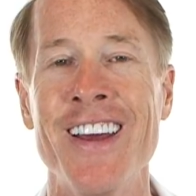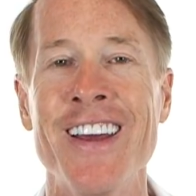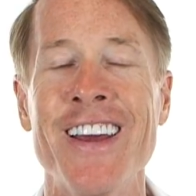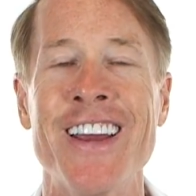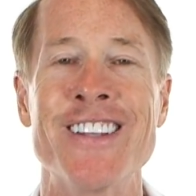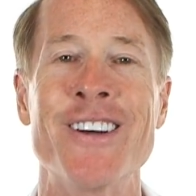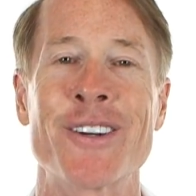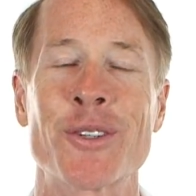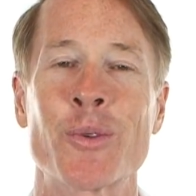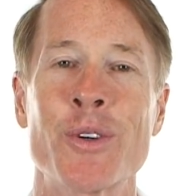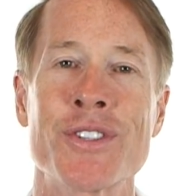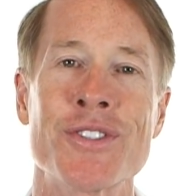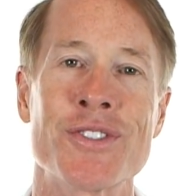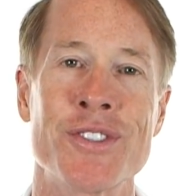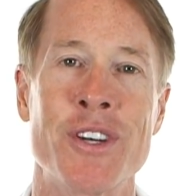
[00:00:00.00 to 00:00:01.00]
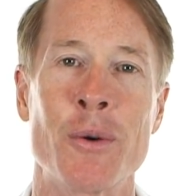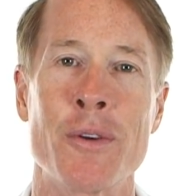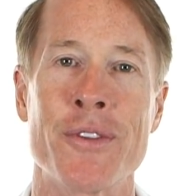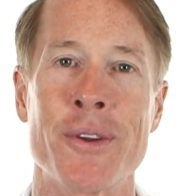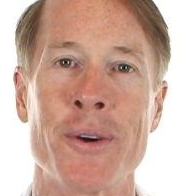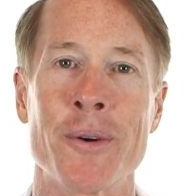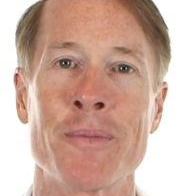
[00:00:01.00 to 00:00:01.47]
Hey, Dr. Christianson here
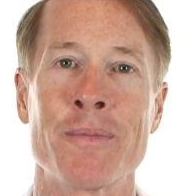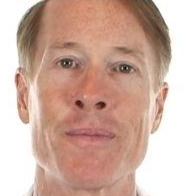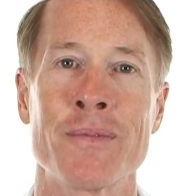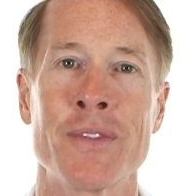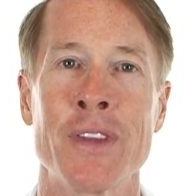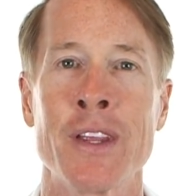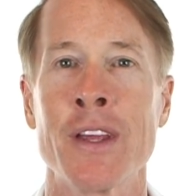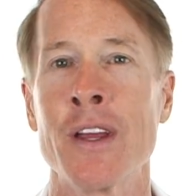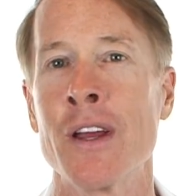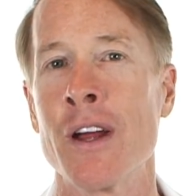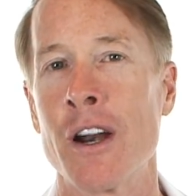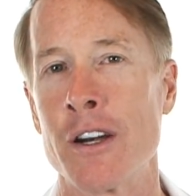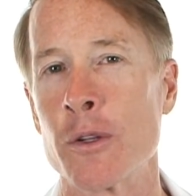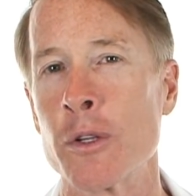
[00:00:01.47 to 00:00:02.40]
with you. Are